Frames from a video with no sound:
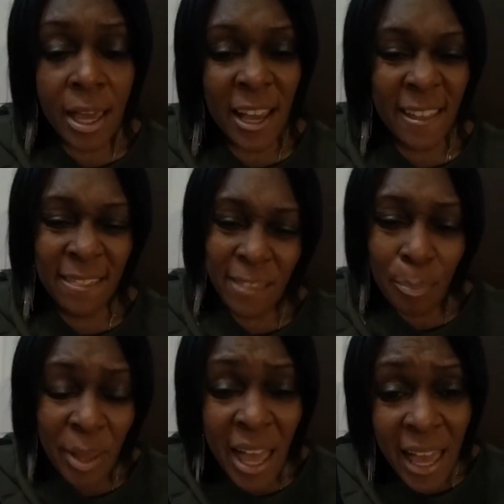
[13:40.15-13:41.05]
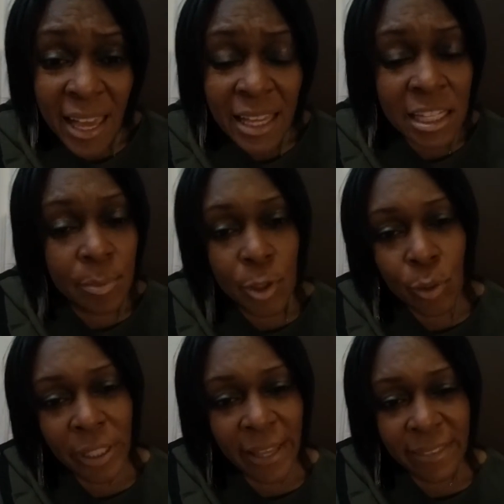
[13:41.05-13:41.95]
and the pay is
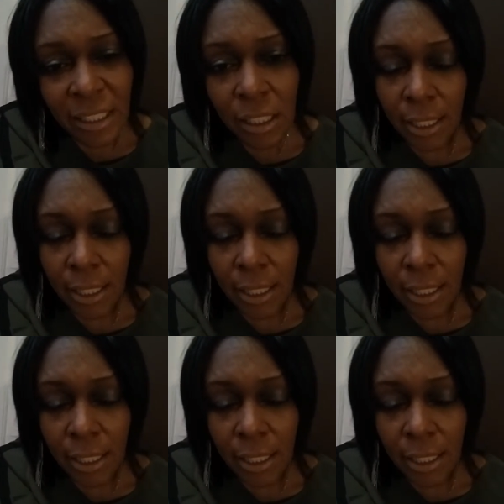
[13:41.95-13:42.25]
between, I think,